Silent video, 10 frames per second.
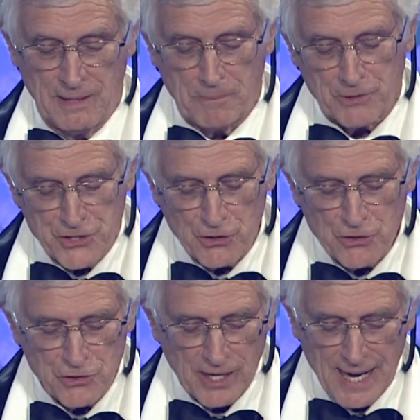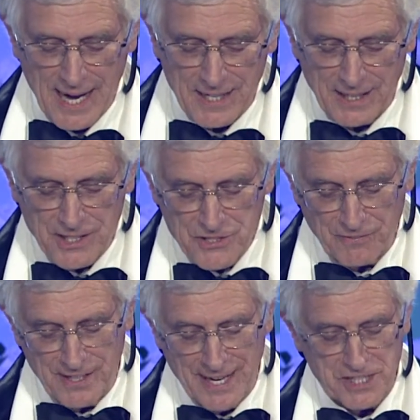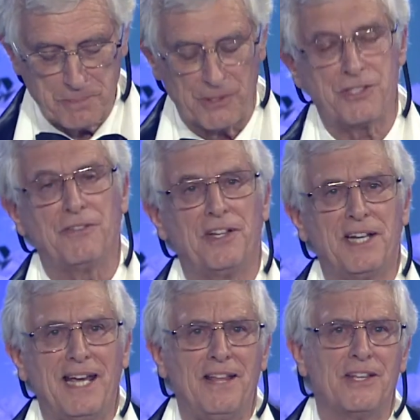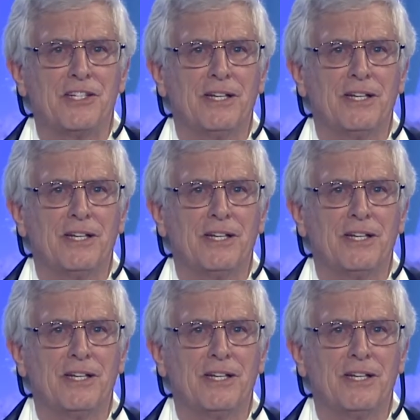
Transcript: Pursues the ideas of the experts of the day that,